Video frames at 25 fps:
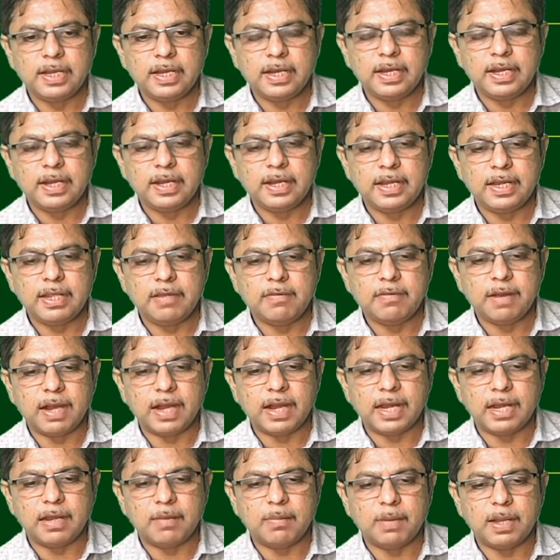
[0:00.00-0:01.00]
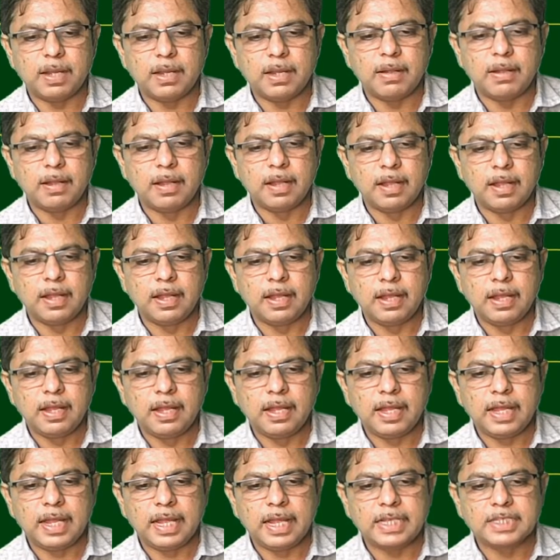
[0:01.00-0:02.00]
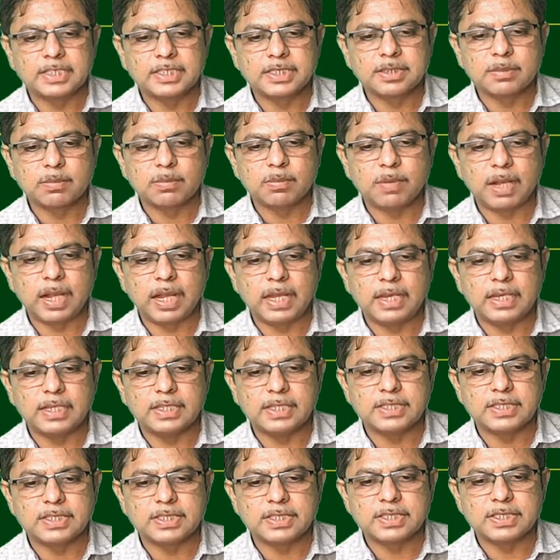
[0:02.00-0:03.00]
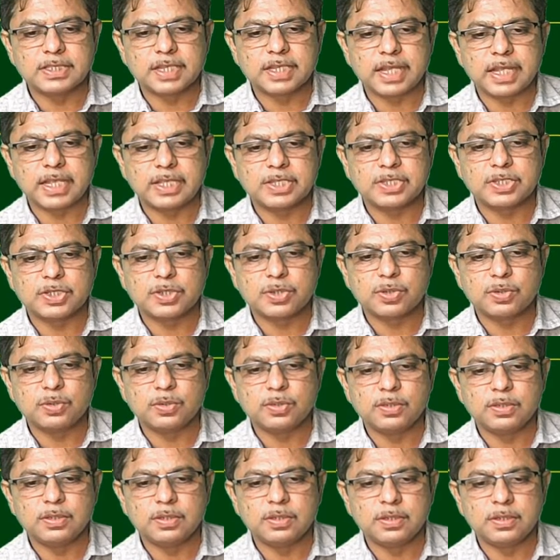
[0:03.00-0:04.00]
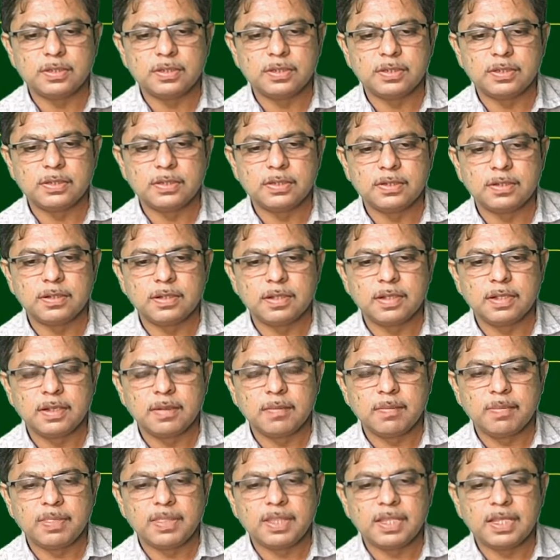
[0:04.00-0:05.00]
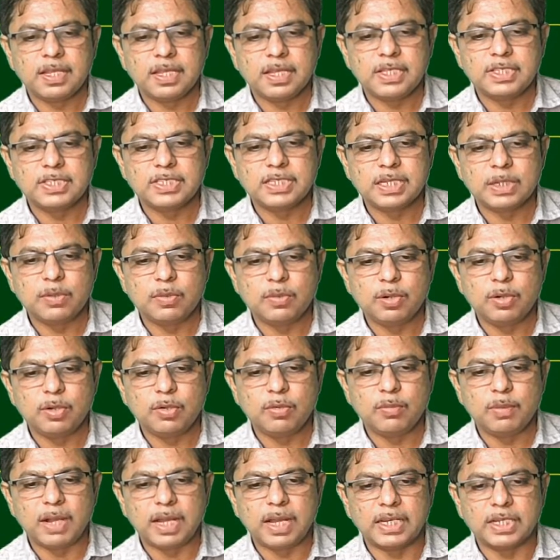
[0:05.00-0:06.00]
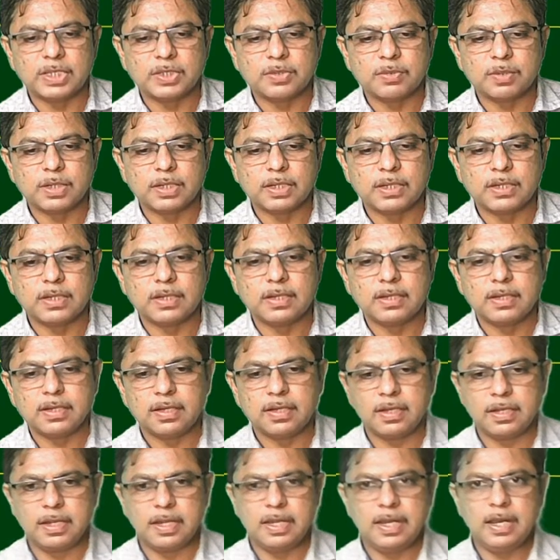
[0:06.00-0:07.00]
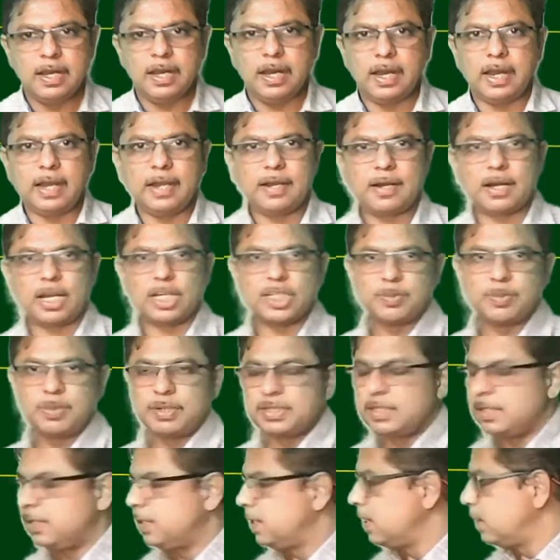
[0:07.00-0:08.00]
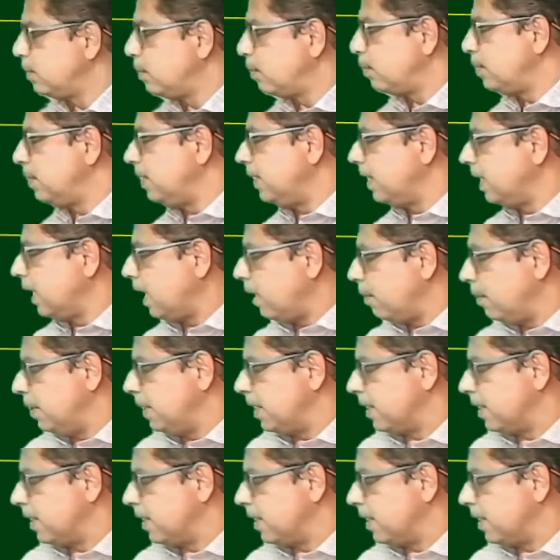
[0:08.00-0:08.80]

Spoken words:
divided by x minus x2 is equal to -1, and transfer the term of the denominator